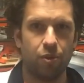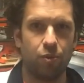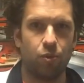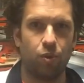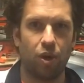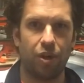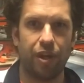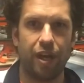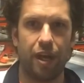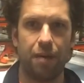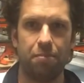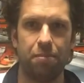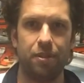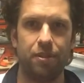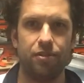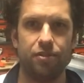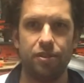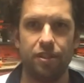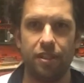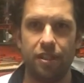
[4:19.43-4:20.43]
what
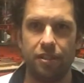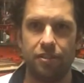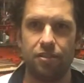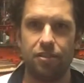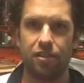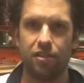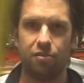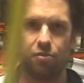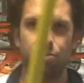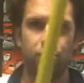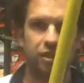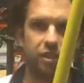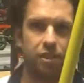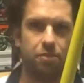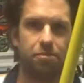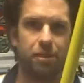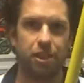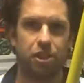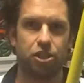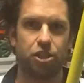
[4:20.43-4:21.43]
happens is, if we
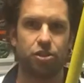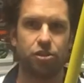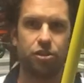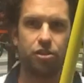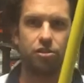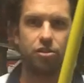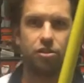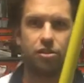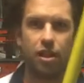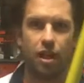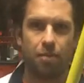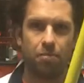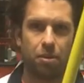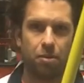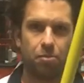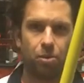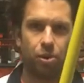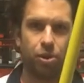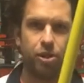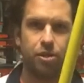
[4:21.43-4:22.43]
imagine this is the upper
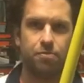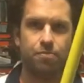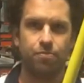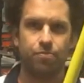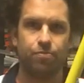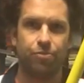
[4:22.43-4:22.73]
body,